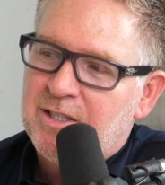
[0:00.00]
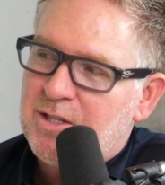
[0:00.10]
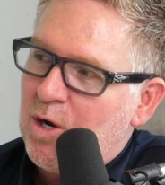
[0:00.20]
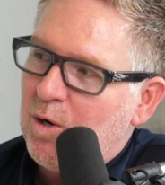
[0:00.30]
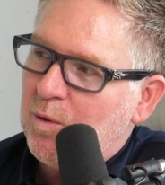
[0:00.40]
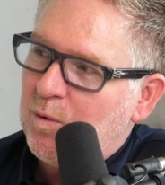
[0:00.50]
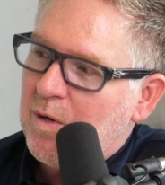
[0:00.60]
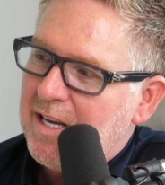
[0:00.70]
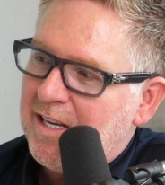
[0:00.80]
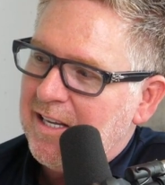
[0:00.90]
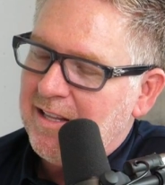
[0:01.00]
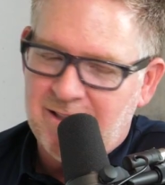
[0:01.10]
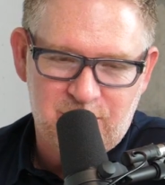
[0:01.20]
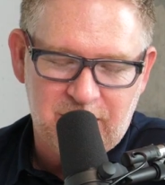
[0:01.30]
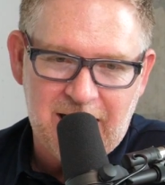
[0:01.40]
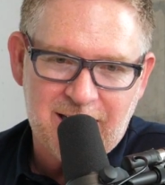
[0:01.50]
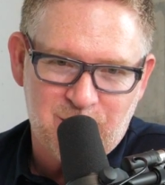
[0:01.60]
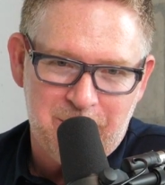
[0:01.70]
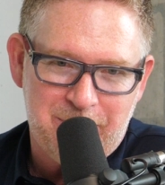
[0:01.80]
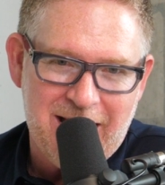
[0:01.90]
So there's a
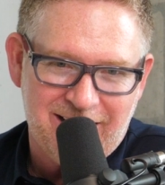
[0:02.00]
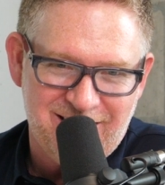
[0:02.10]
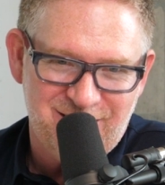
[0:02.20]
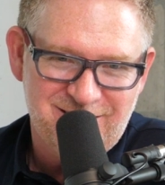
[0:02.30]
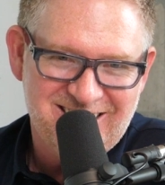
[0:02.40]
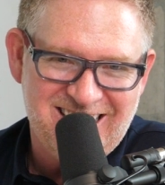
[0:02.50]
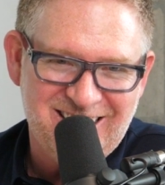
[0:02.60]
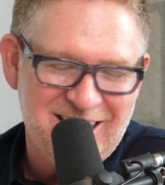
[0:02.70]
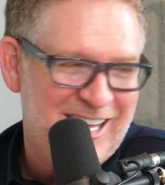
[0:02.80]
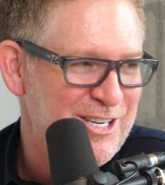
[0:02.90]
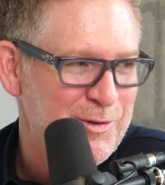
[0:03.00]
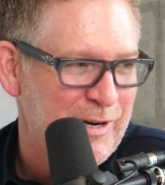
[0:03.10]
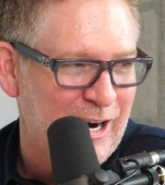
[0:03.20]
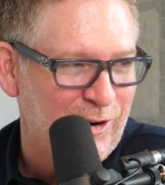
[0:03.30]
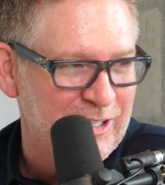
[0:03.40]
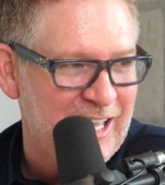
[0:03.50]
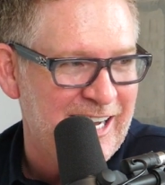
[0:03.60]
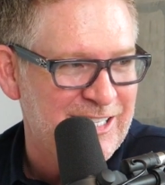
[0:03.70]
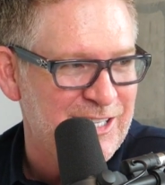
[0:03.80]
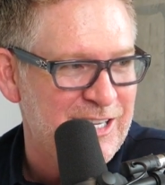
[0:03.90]
lot to unpack there, and, and you and I are
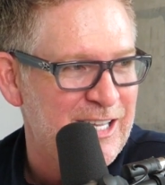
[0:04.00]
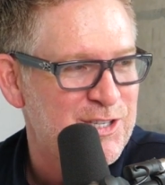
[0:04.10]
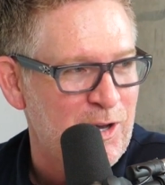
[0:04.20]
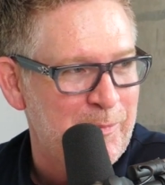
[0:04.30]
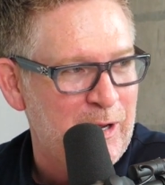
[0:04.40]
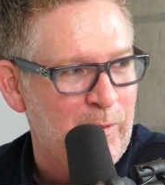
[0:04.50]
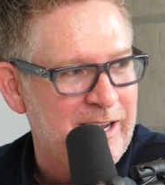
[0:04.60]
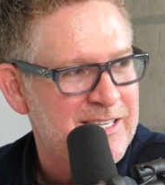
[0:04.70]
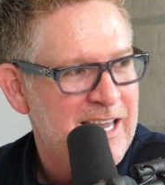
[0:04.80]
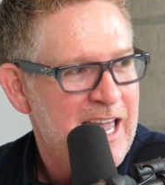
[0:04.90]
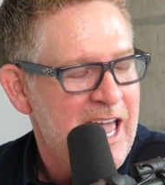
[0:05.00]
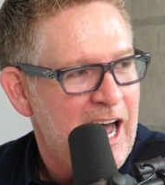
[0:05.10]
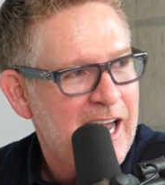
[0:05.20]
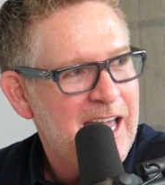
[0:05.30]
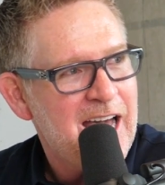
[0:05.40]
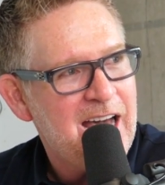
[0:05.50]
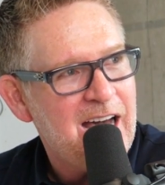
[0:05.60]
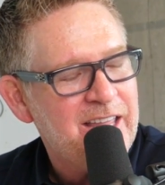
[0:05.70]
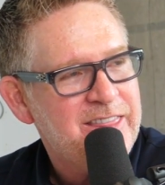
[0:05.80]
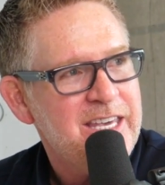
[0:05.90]
aligned in, in so many ways. I,
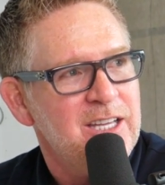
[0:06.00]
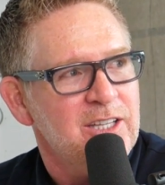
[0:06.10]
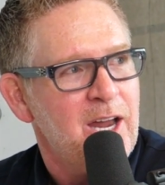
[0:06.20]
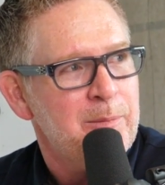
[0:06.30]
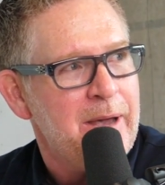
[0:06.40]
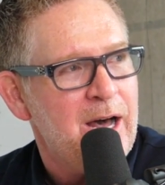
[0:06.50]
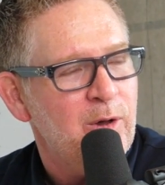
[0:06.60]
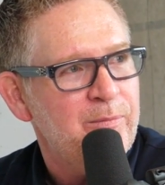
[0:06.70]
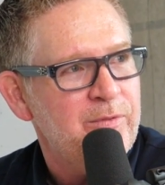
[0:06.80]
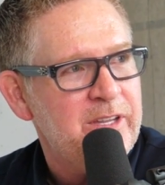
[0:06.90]
I think a lot about